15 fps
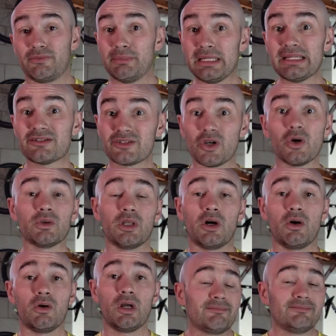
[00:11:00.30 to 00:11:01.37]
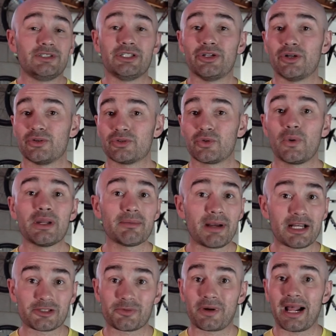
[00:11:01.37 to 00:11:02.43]
me solo, you know, 20
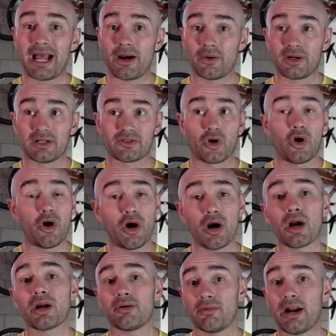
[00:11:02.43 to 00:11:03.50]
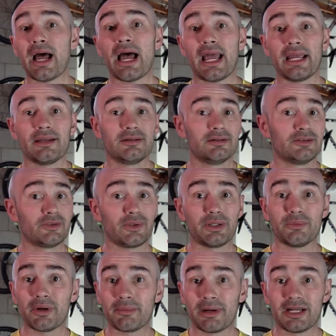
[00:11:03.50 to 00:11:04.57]
miles per hour is a hard ride.
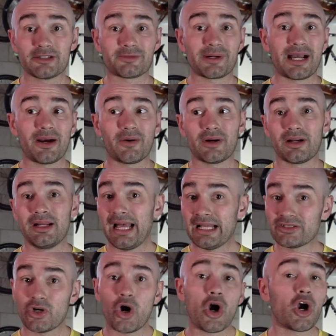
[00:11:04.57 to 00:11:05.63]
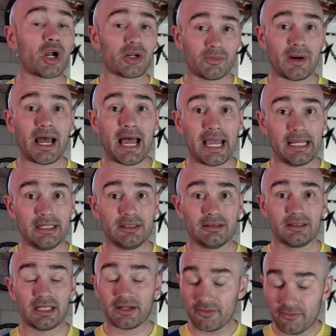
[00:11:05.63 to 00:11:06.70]
21 miles per hour, that's a hard ride.
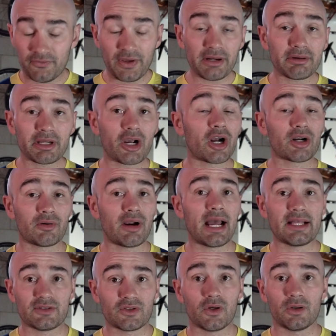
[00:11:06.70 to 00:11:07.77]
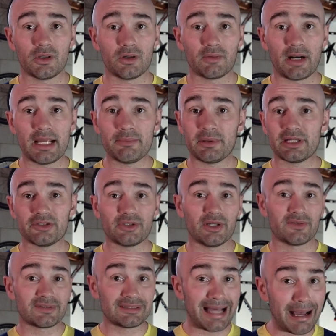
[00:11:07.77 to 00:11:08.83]
Like very hard ride solo, right? Because you
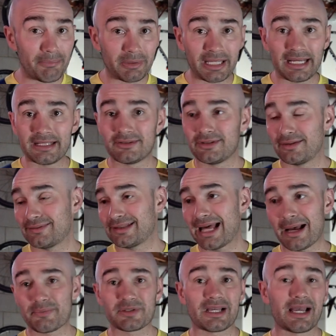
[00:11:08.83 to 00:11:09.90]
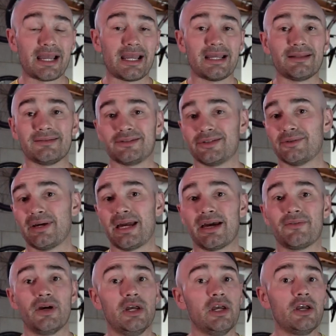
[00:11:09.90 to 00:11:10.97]
have stoplights, you have stop signs, you
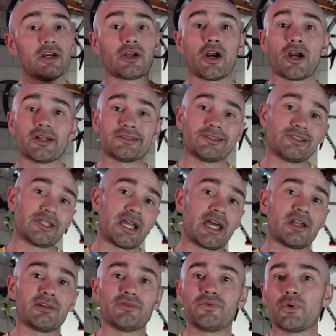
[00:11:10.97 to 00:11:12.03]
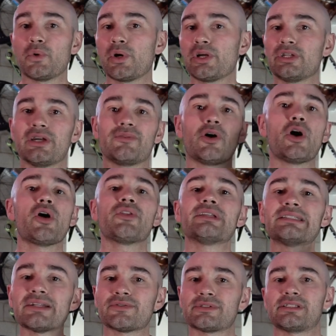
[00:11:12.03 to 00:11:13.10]
have cars that you gotta avoid, you have all
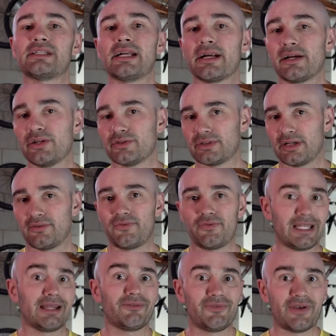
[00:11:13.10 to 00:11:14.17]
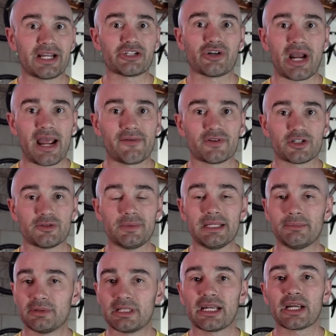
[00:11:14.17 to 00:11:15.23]
these different scenarios that, that affect your average
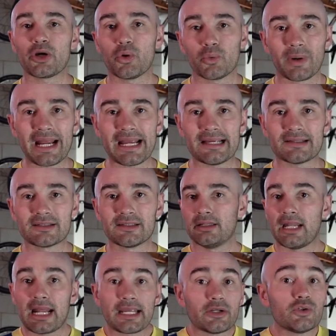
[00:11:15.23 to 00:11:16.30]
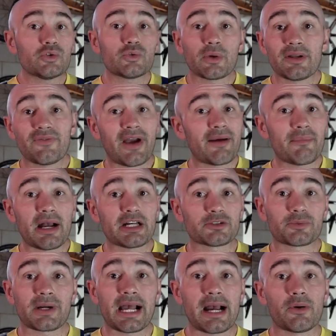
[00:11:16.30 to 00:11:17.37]
speed. But then I go race and I can do 25 miles
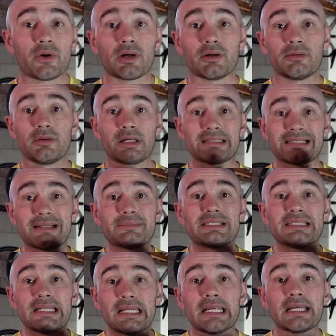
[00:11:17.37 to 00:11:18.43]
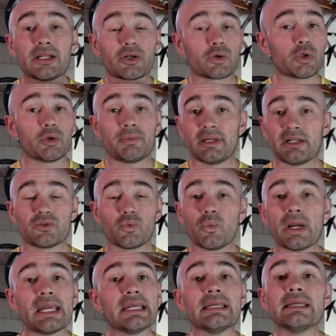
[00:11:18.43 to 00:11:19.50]
per hour because I'm sitting in a group and it's
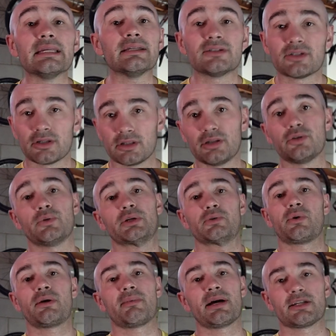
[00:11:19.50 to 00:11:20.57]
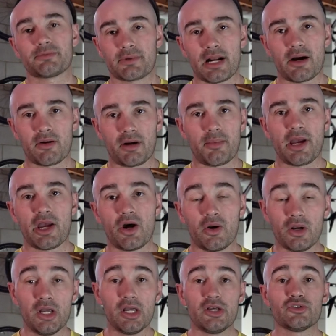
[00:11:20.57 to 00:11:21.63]
way easier than doing 20 miles per hour on my own.
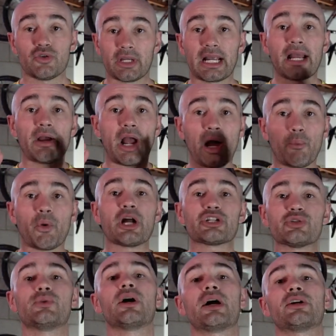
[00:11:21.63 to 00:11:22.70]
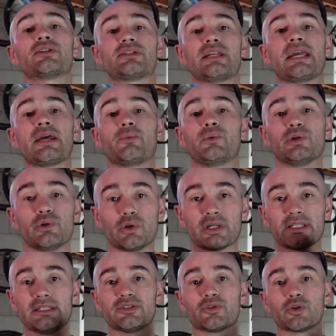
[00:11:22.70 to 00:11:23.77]
So like I, I, want you to understand when you look
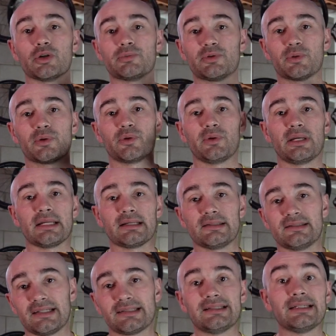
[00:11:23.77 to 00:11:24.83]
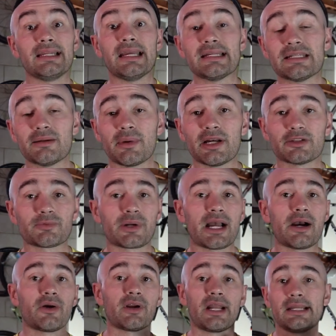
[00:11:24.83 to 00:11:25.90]
at these groups who are doing 16 to 18 miles per
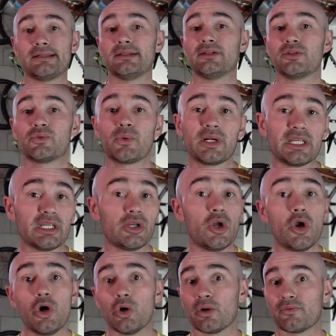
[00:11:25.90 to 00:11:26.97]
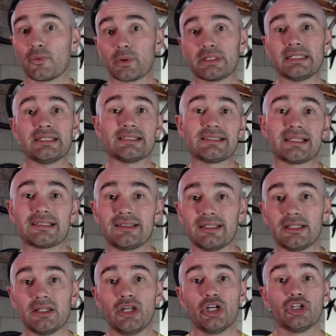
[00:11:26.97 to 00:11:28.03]
hour, 18 to 20, or 14 to
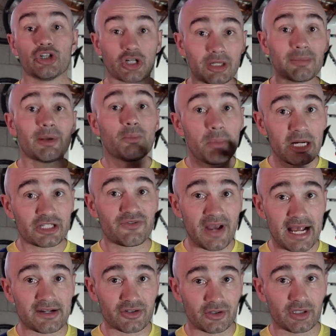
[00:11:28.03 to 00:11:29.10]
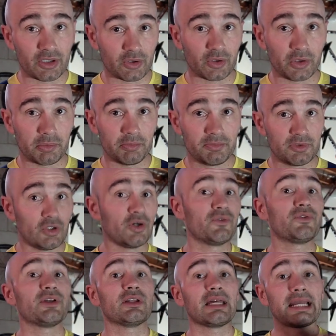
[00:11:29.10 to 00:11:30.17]
16, you're gonna be much faster in a group. So don't
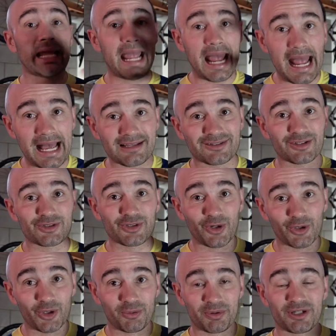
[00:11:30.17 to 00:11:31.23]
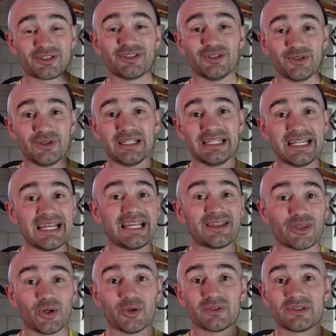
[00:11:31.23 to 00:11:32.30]
feel like as a solo person, you need to
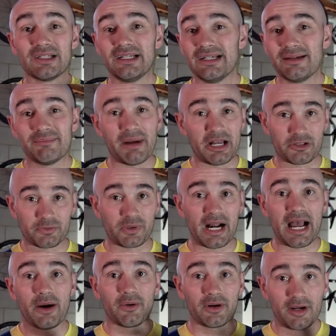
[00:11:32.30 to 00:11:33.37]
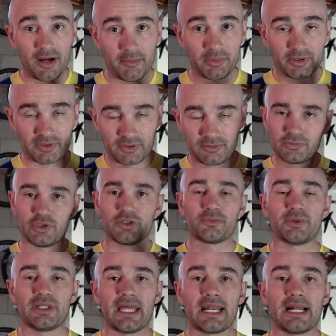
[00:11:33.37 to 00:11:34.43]
hit those miles per hour numbers. So just
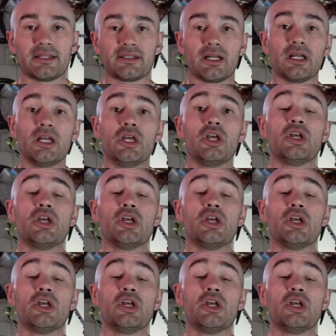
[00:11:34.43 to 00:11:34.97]
put that out there.